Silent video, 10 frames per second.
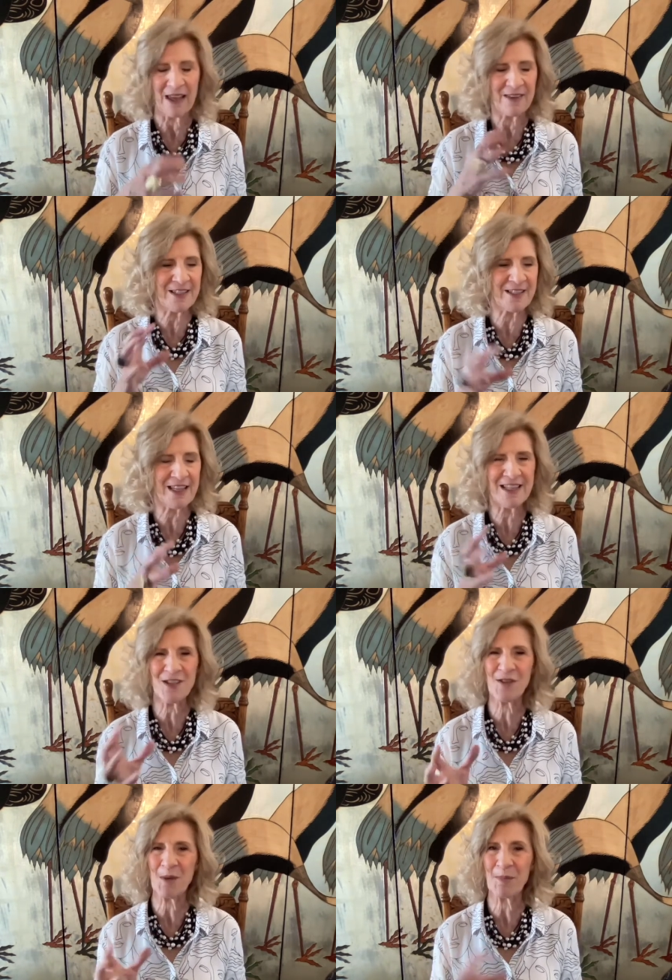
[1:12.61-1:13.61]
this sense
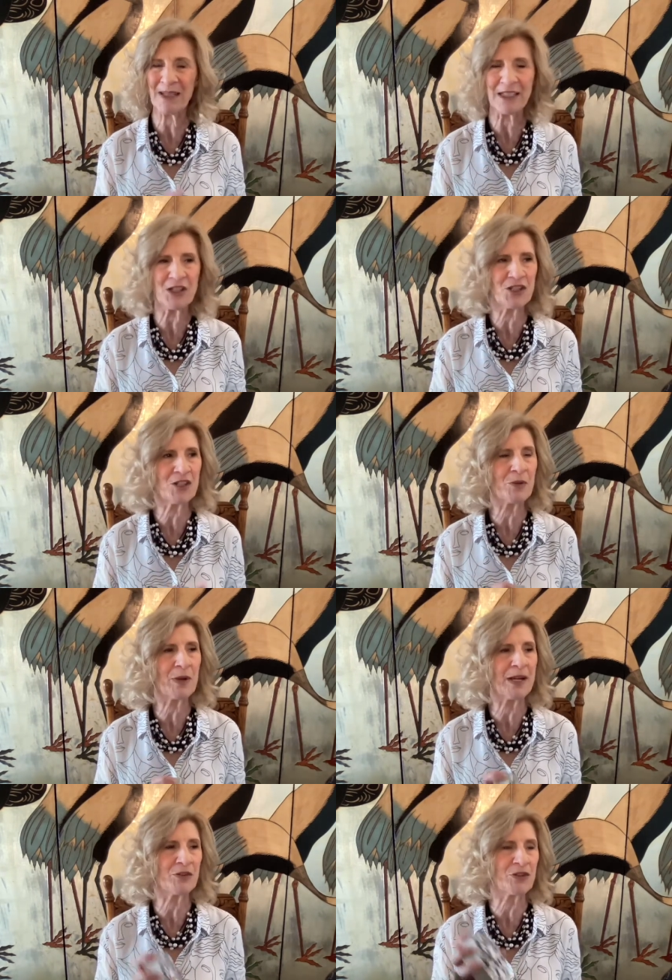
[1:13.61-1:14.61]
of completion
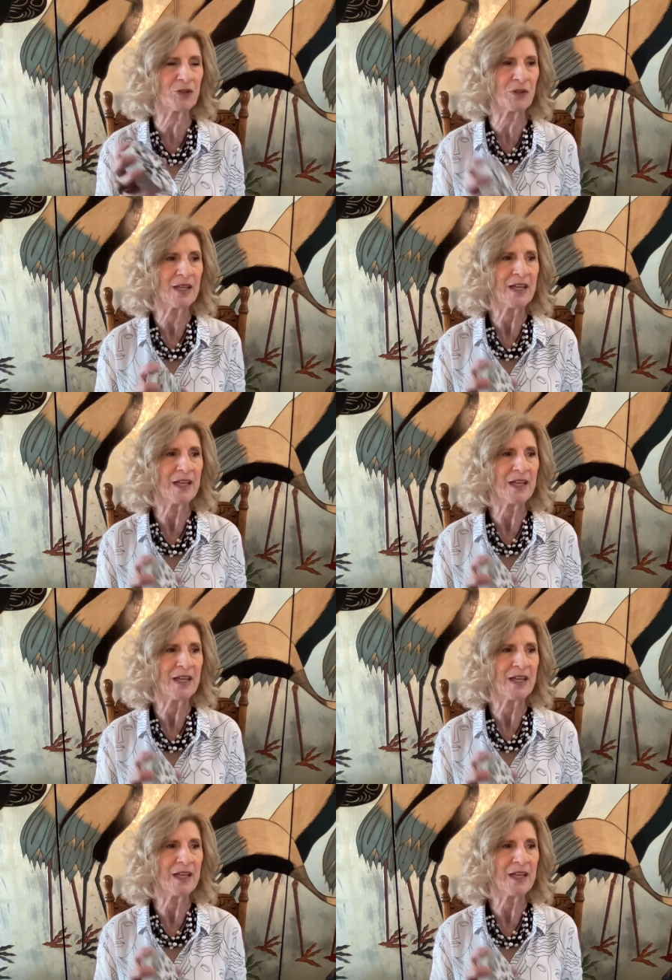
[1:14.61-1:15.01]
around you,